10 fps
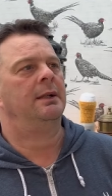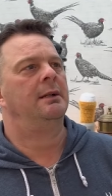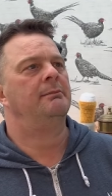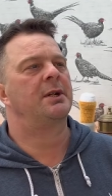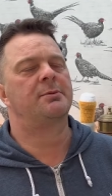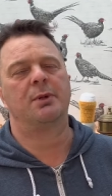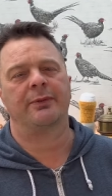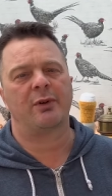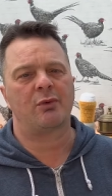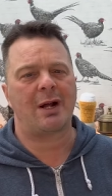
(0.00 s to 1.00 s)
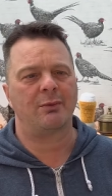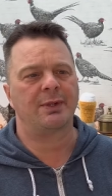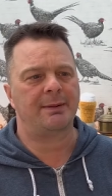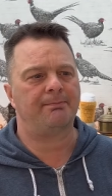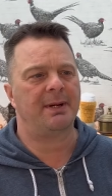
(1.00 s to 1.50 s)
much more of a
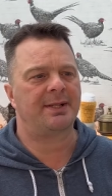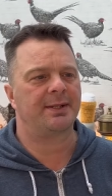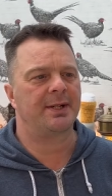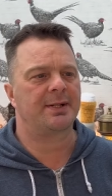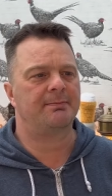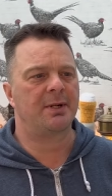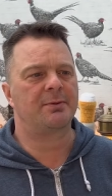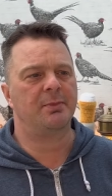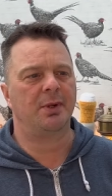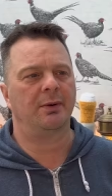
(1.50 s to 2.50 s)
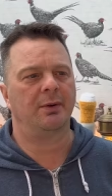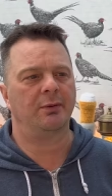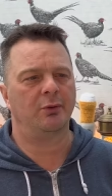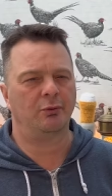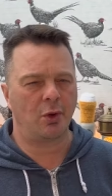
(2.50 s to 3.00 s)
rounded bitterness, much more
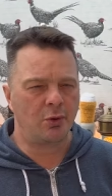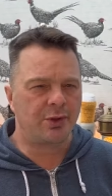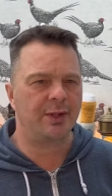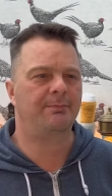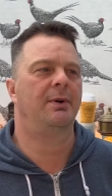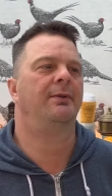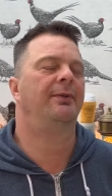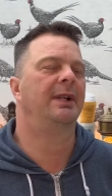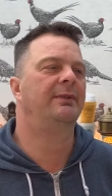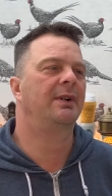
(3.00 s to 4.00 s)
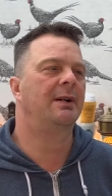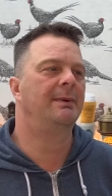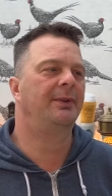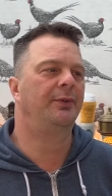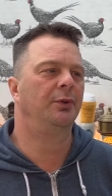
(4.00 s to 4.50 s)
roasted malt flavour
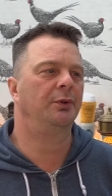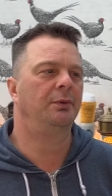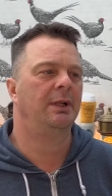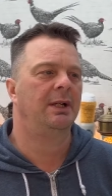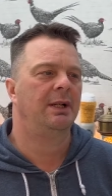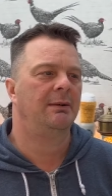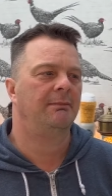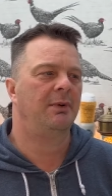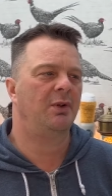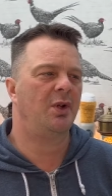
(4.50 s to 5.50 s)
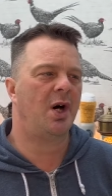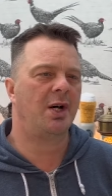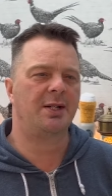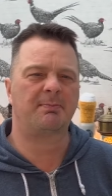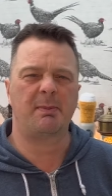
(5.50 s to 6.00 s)
coming through.
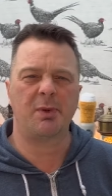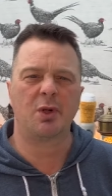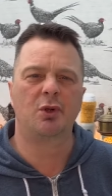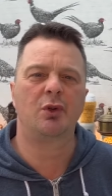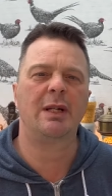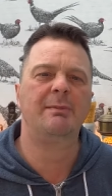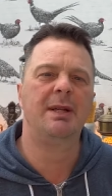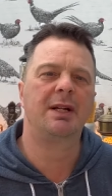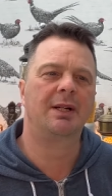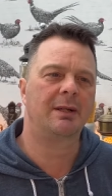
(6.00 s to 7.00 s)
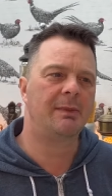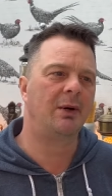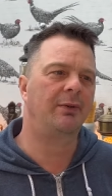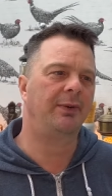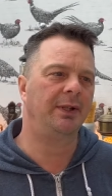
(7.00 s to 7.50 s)
Nice, bit more creamier kind of
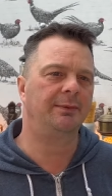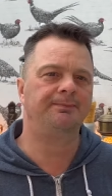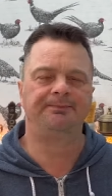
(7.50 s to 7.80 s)
mouthfeel.